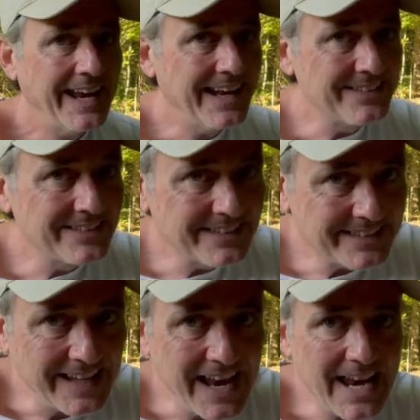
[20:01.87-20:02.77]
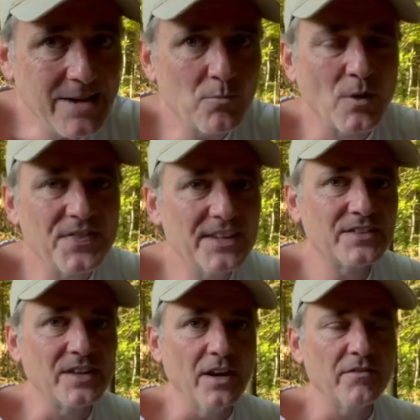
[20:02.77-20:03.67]
It's the same with this
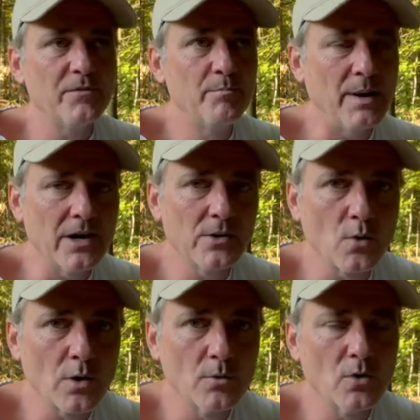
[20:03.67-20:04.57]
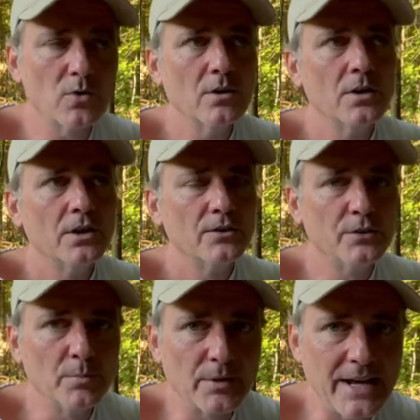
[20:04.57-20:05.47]
stuff paranormal,
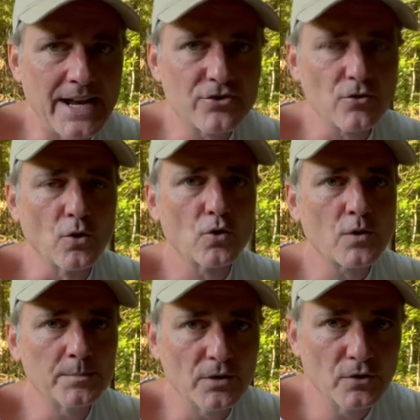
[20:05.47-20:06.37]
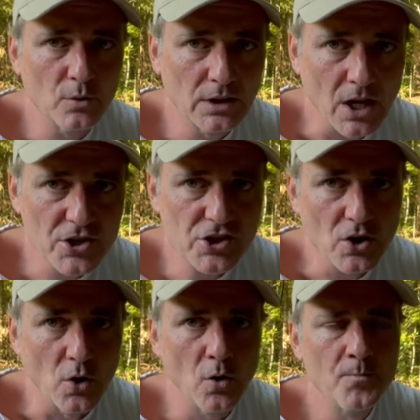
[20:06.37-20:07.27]
supernatural,
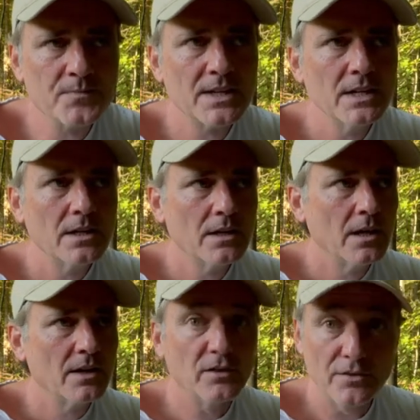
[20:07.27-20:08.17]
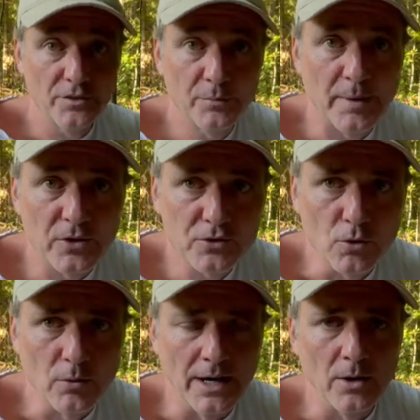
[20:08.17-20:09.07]
cryptozoological, the
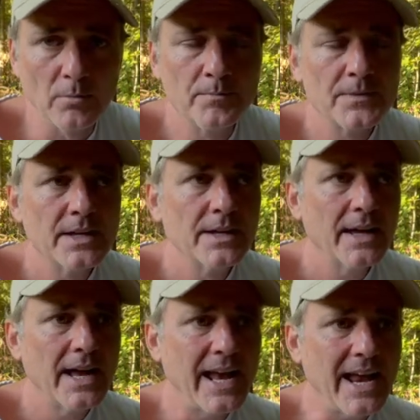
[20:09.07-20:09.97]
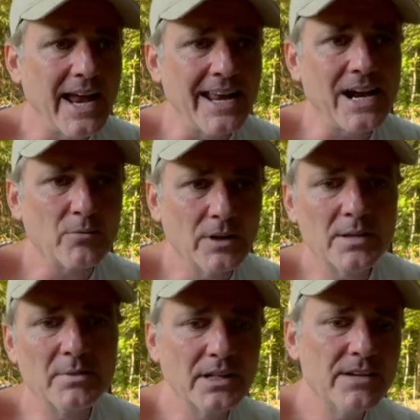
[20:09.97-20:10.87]
spiritual realm. And I
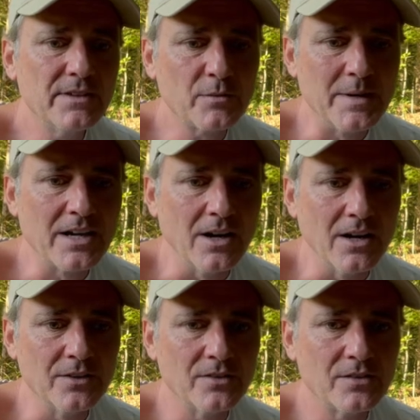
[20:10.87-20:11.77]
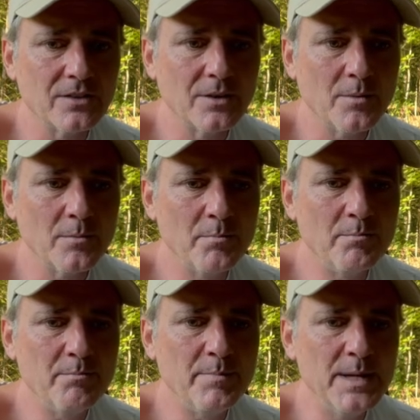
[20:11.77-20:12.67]
really believe it's
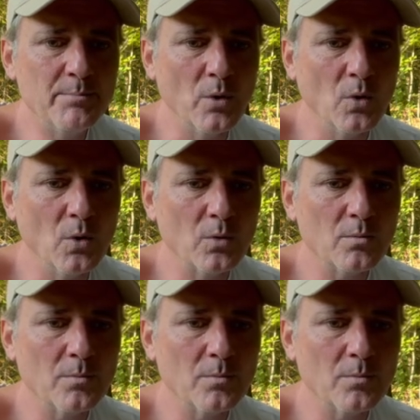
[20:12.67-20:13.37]
because people.